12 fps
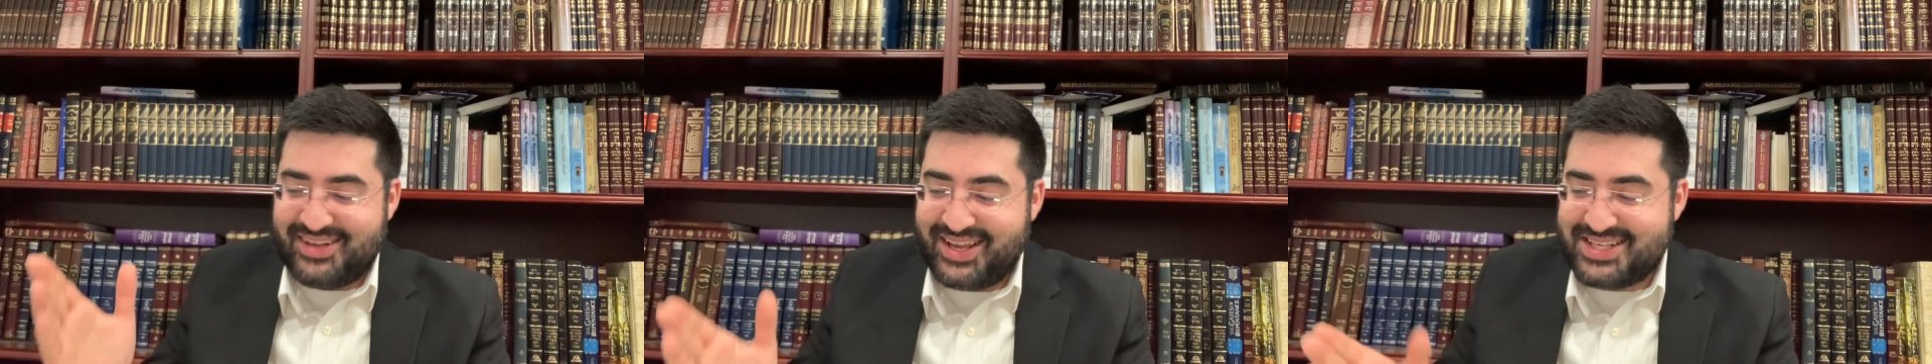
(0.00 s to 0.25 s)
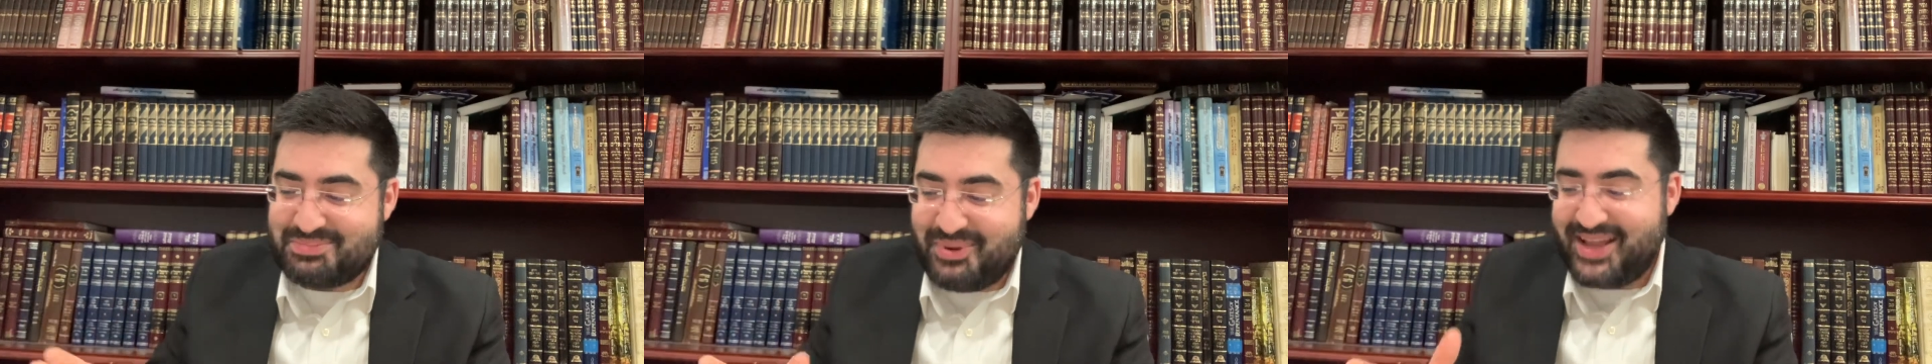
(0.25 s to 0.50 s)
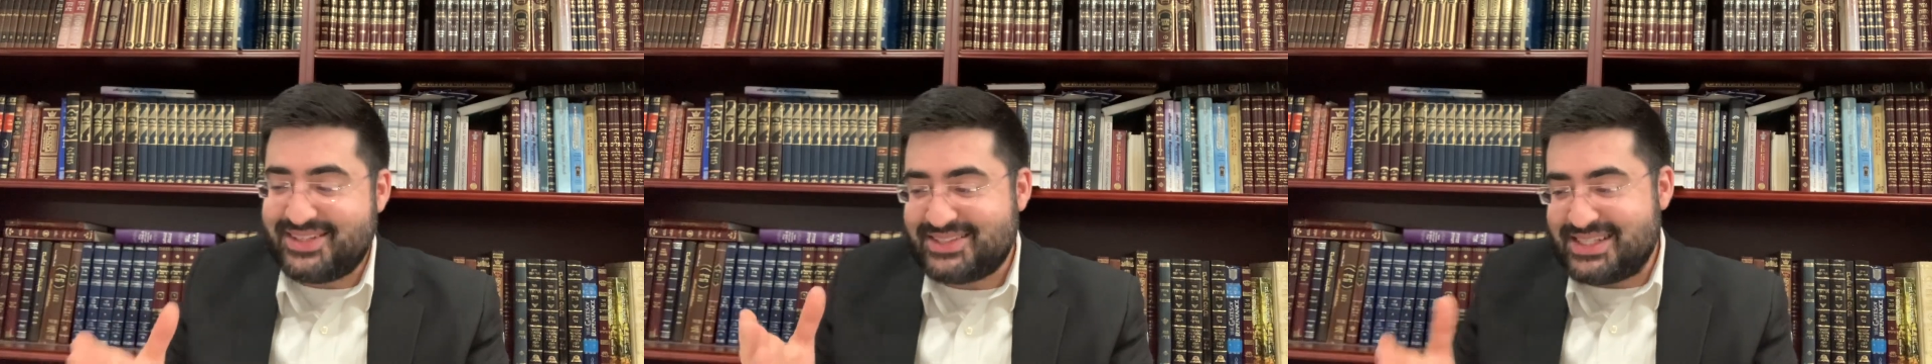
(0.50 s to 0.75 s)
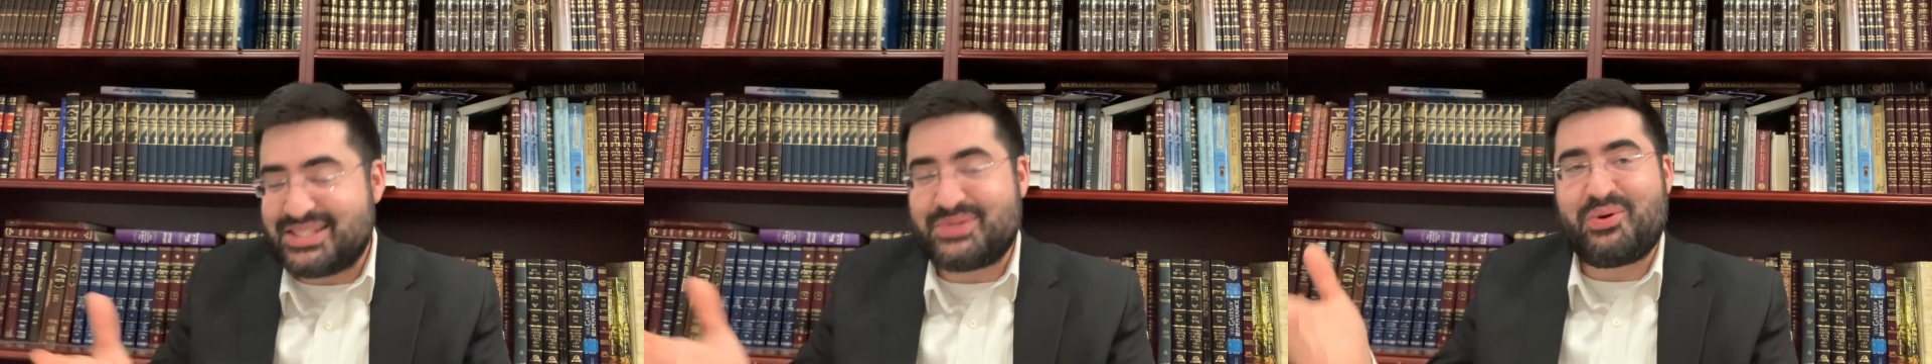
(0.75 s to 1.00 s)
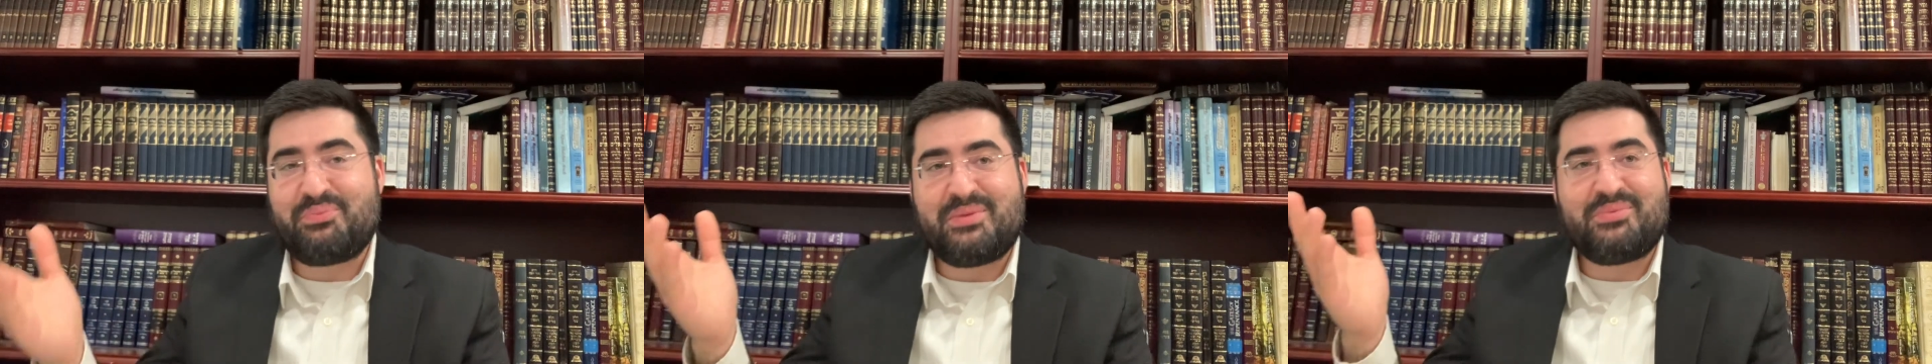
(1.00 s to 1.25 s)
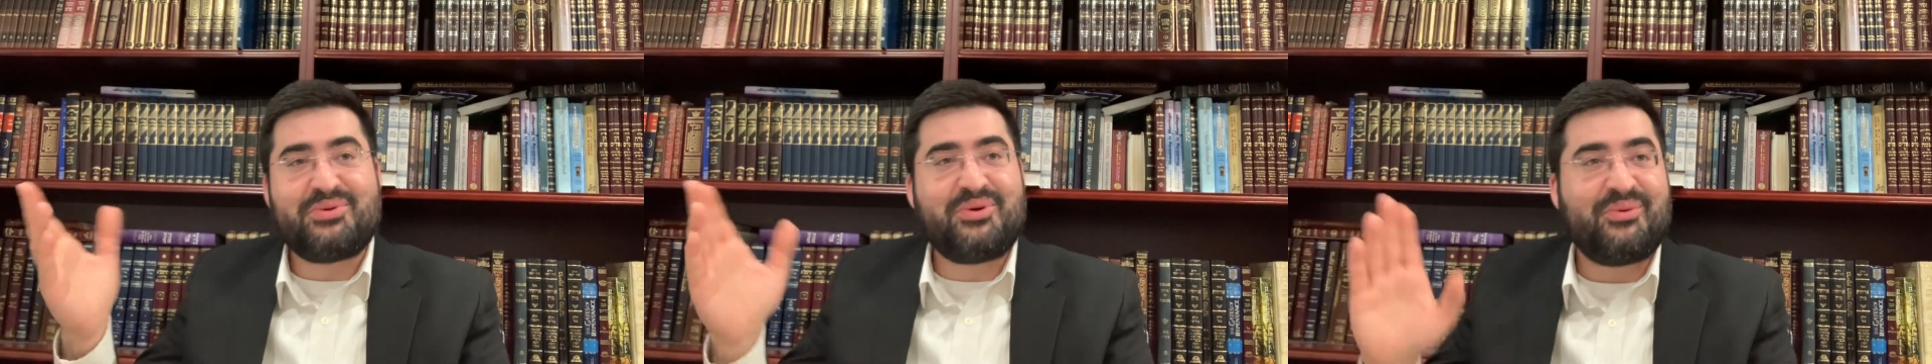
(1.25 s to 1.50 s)
explains this is what
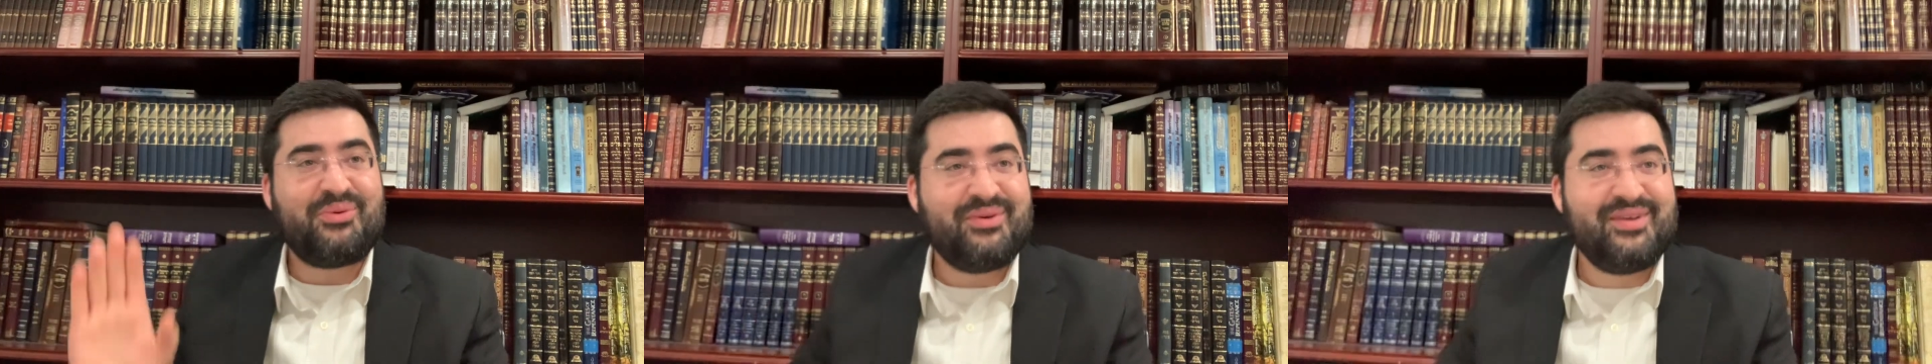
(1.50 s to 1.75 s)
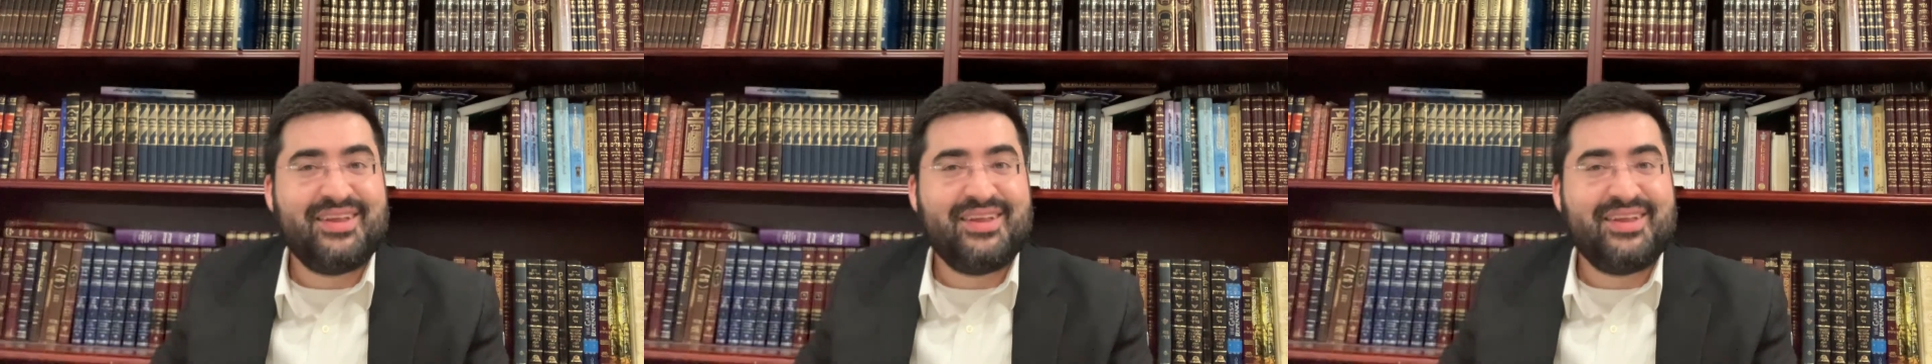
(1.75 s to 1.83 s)
people do.